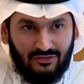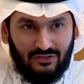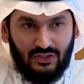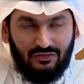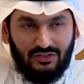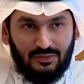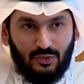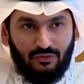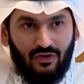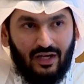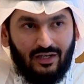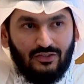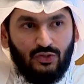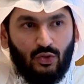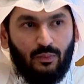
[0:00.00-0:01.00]
service
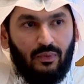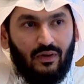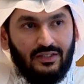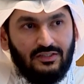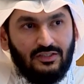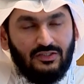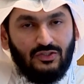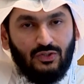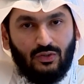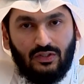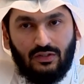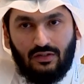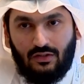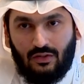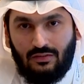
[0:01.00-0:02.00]
providers or partners
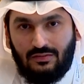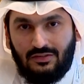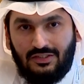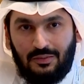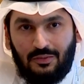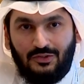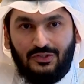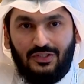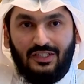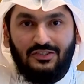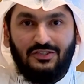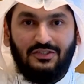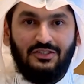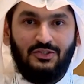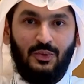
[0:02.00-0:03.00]
or
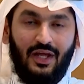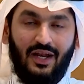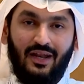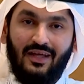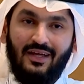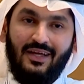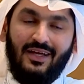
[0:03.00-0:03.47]
subcontractors as well.